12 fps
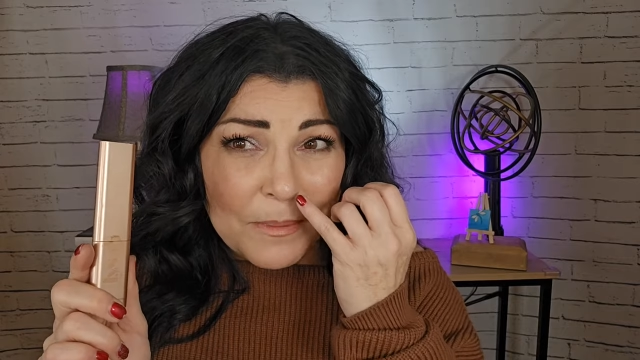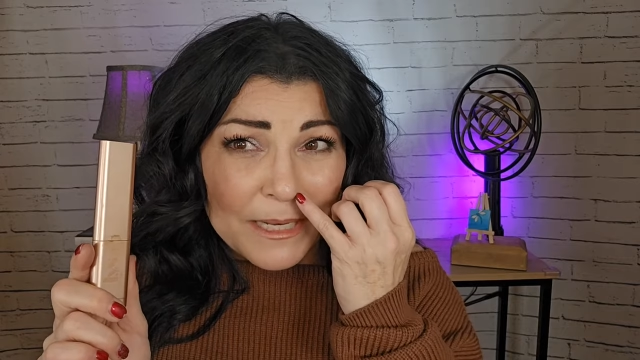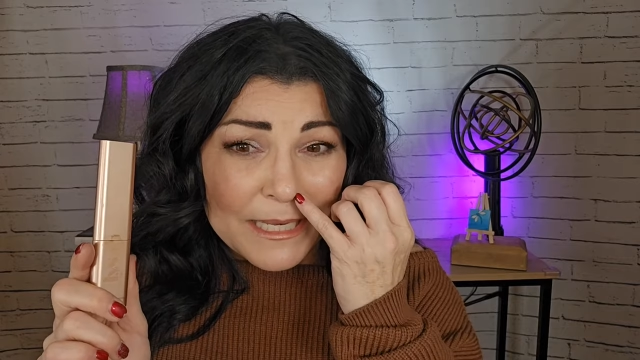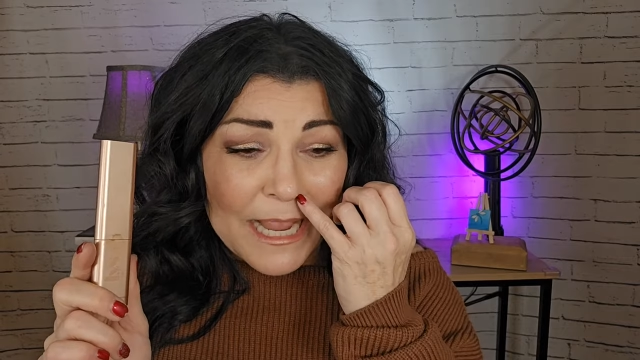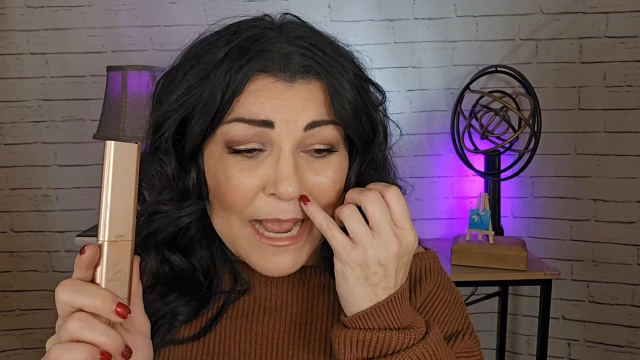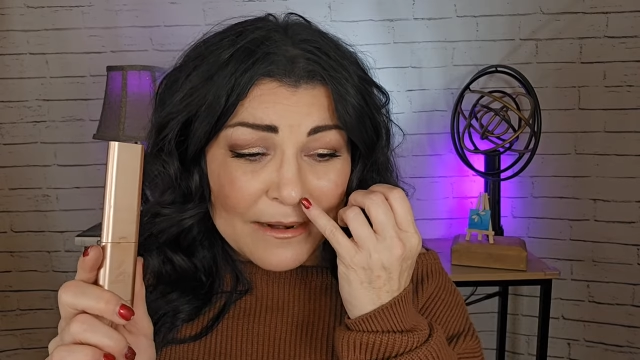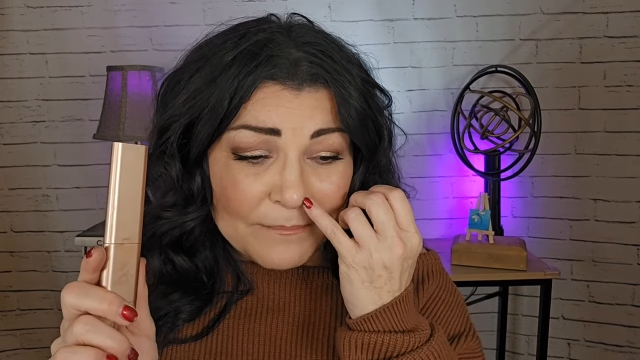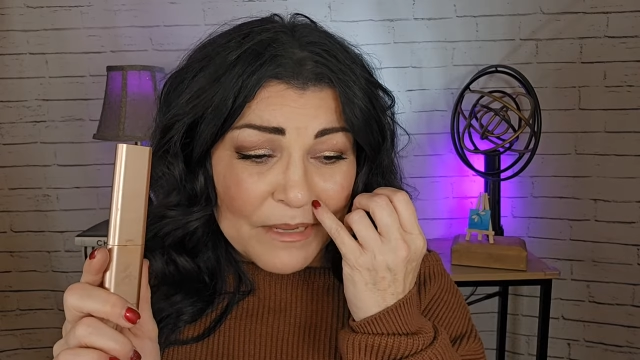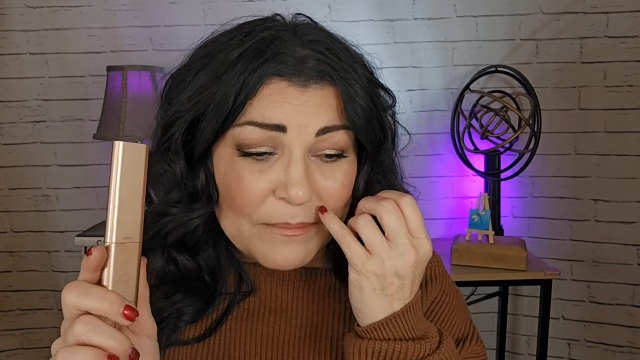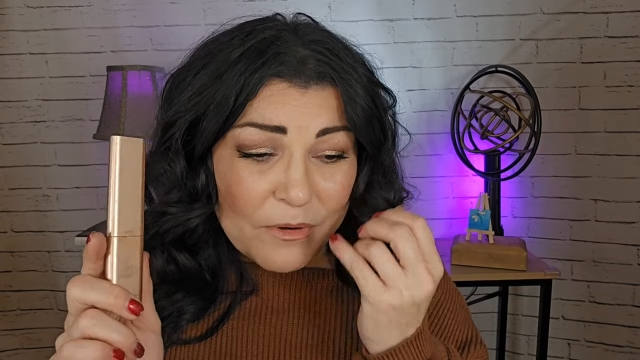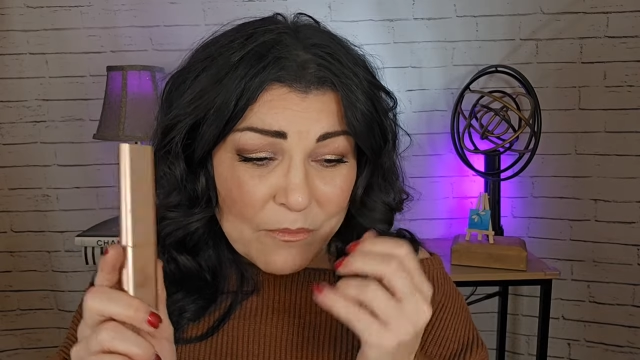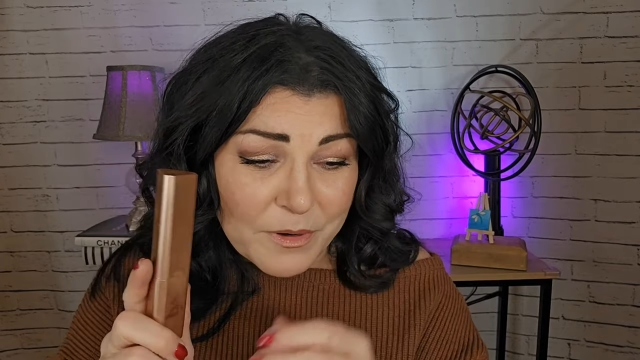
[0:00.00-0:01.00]
But yeah,
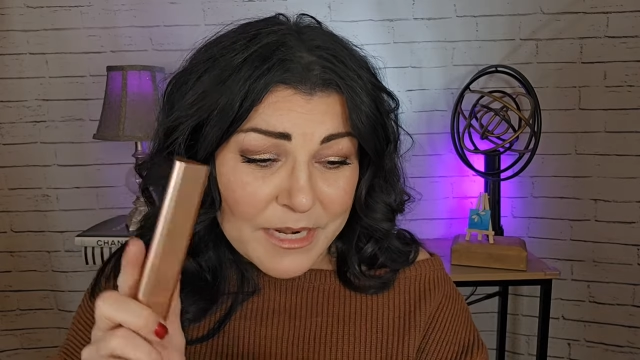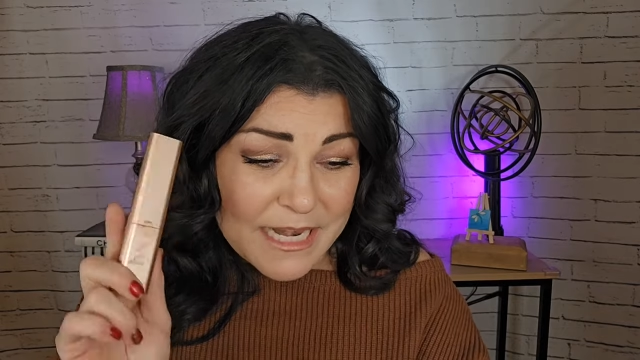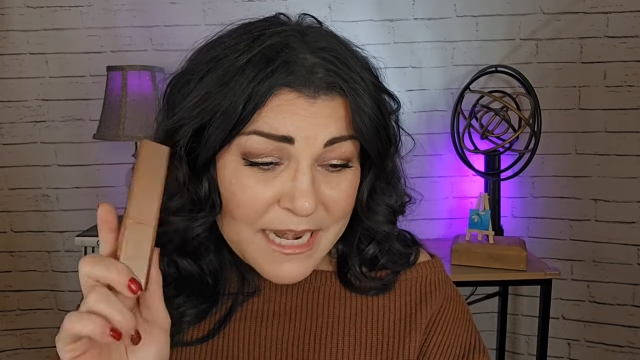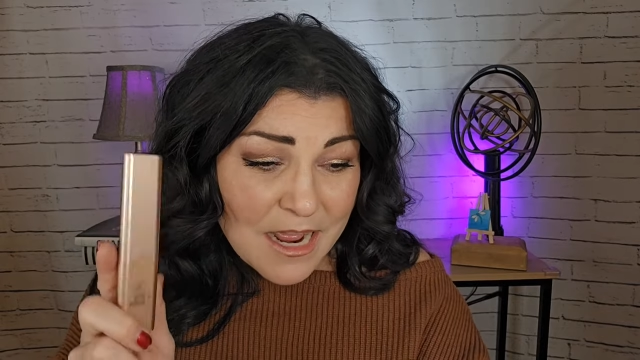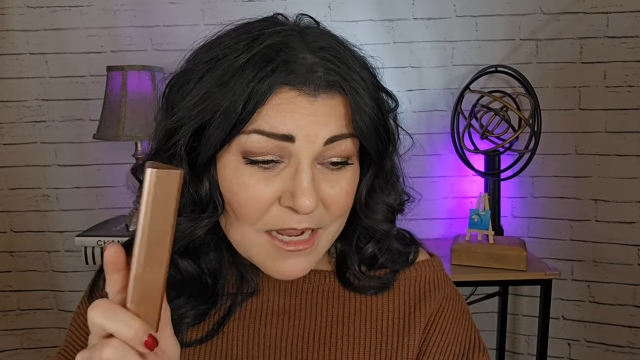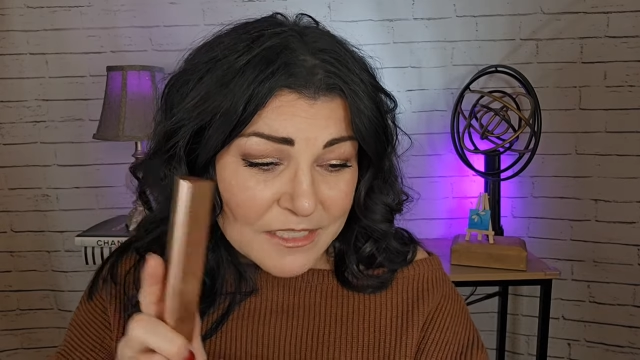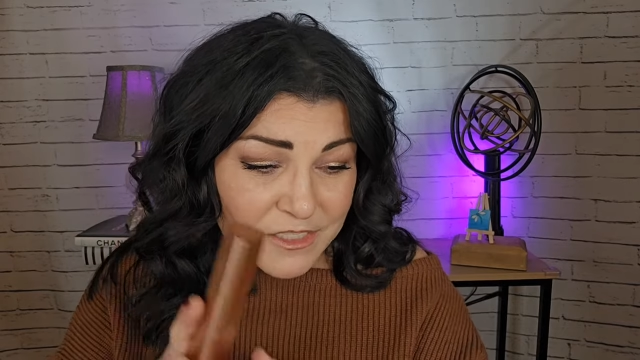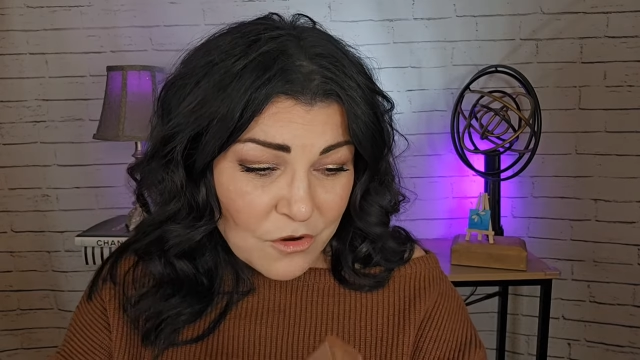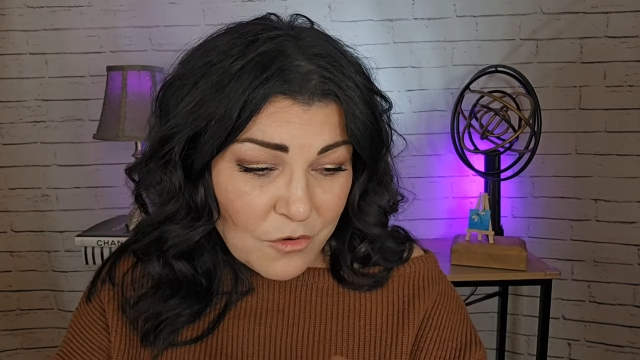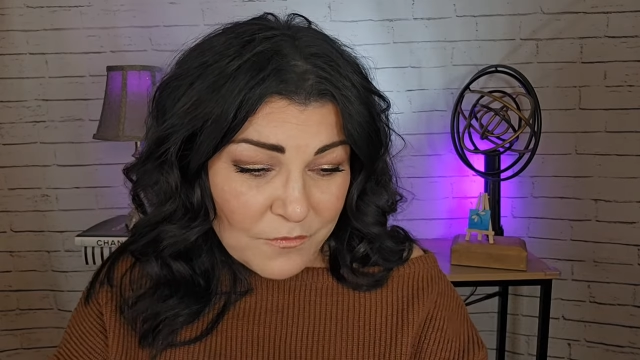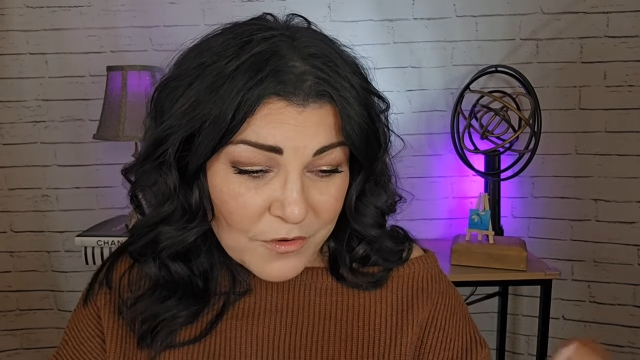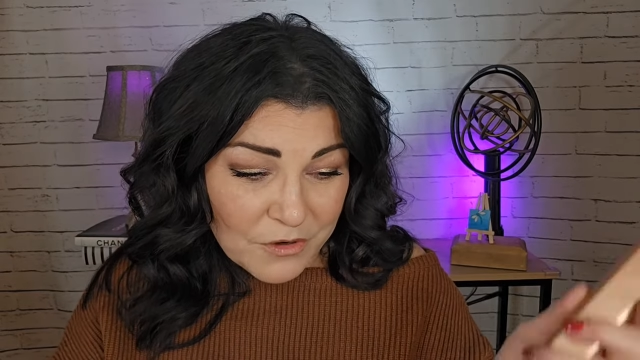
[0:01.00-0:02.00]
people went nuts
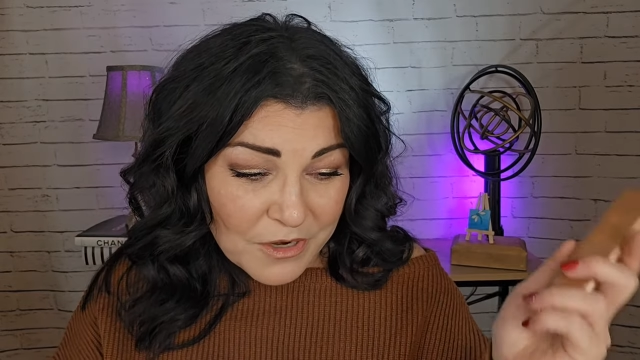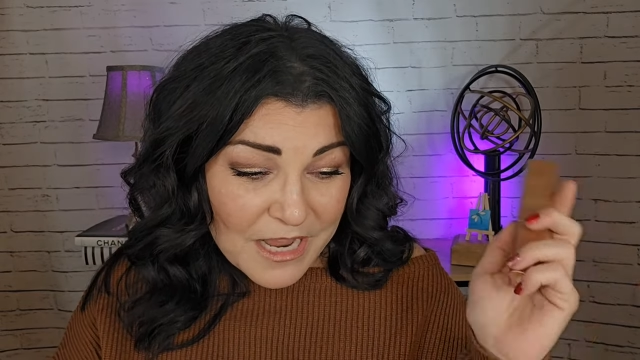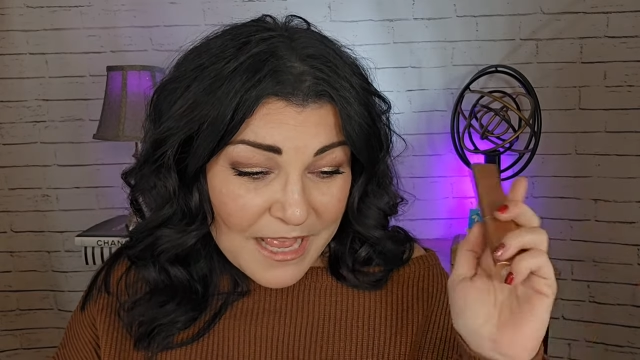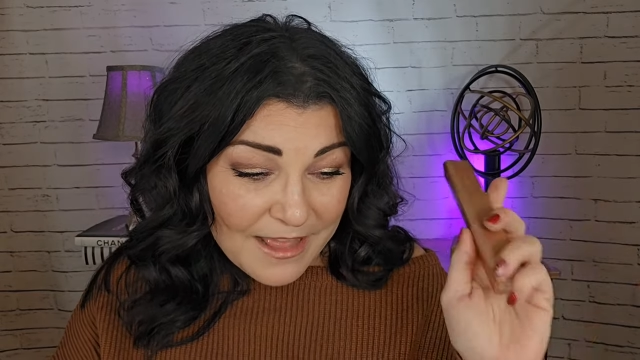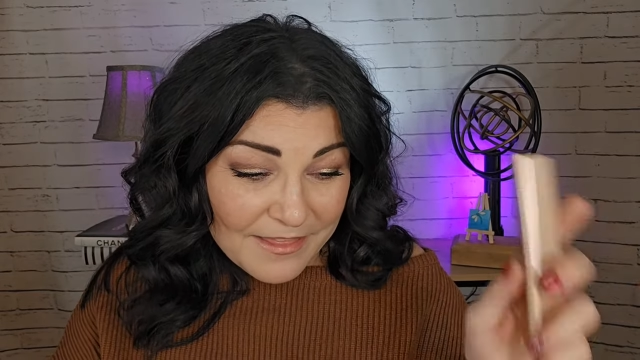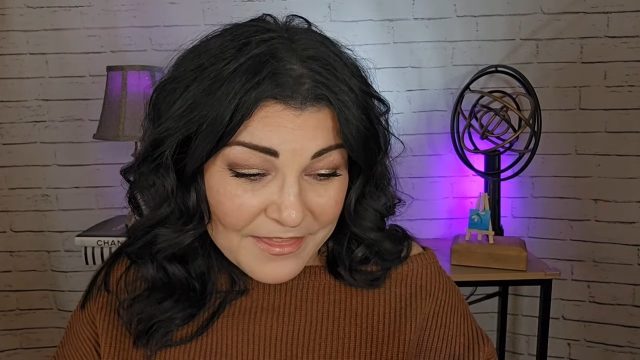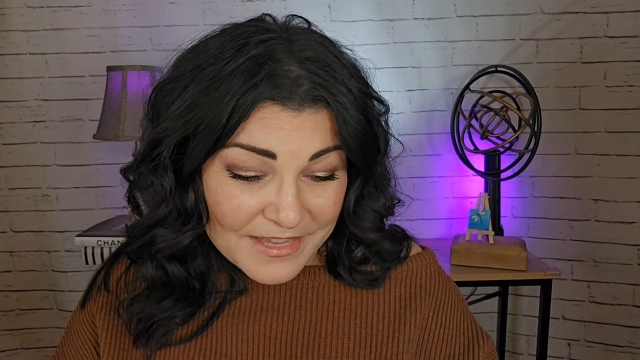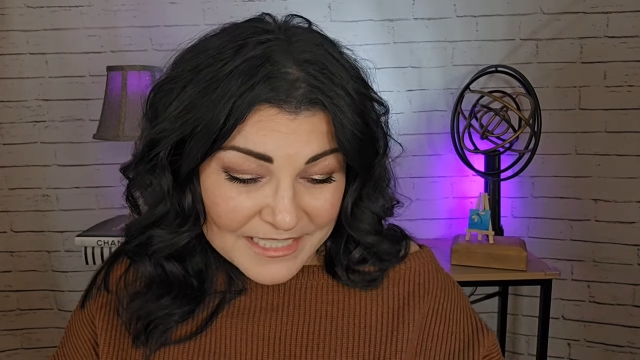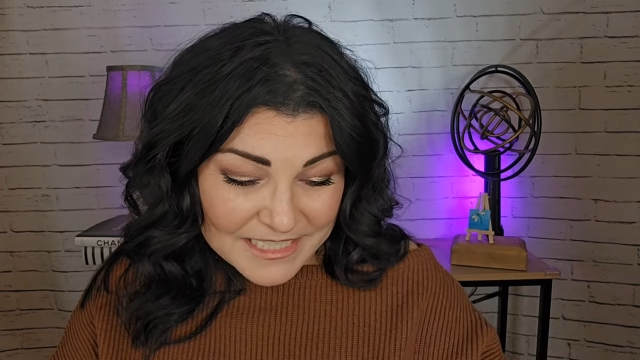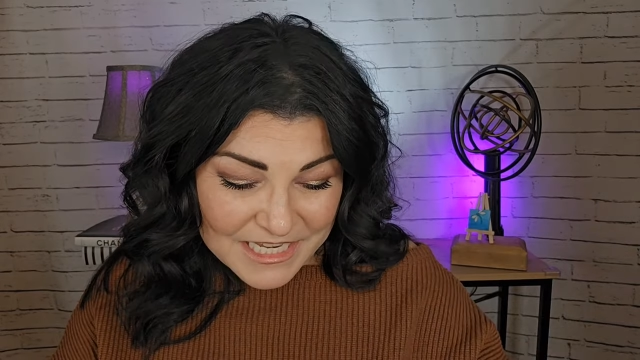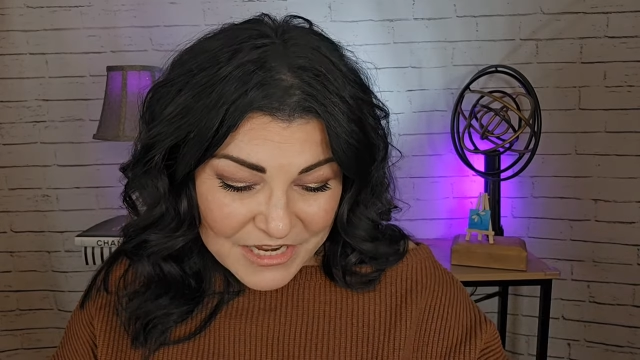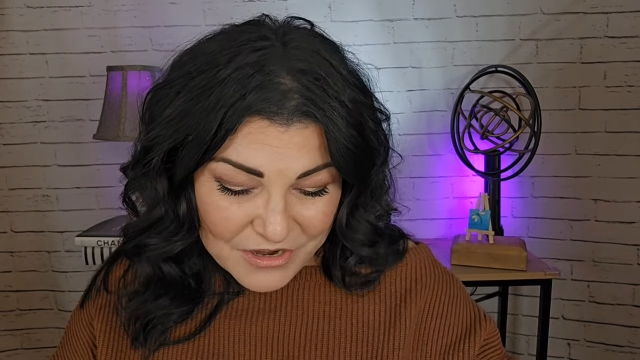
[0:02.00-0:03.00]
over
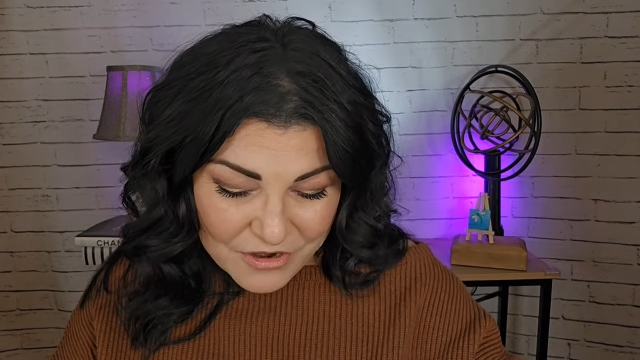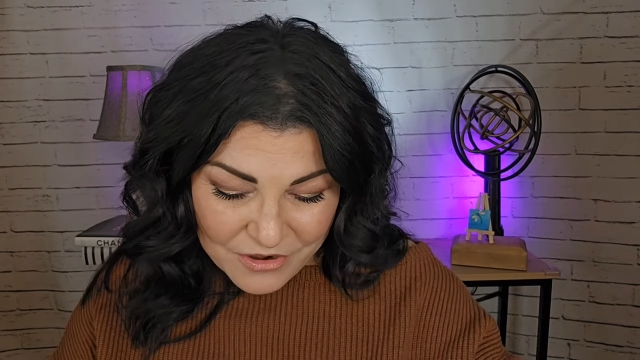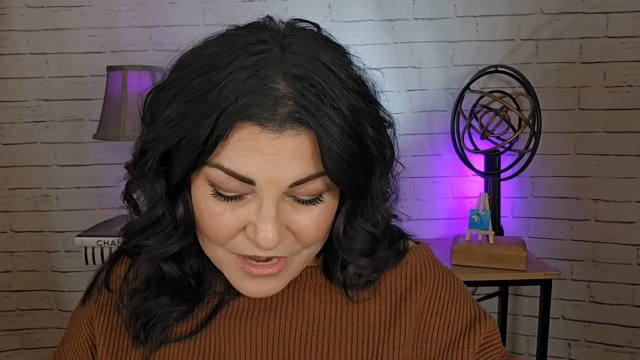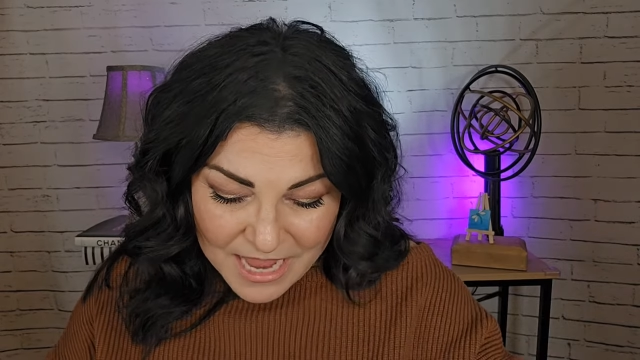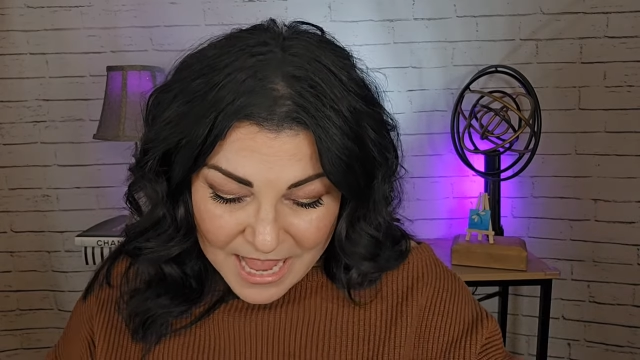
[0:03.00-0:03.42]
this here.